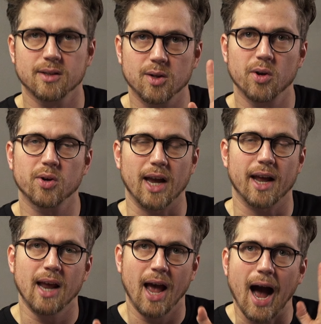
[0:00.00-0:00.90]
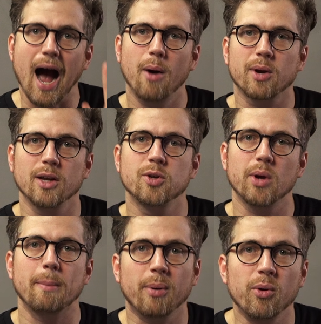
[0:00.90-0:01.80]
to look at how can you
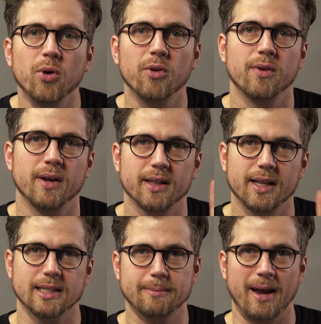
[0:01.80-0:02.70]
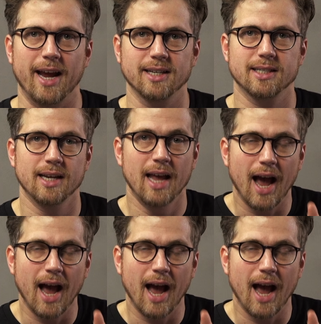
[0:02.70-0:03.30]
improve this page.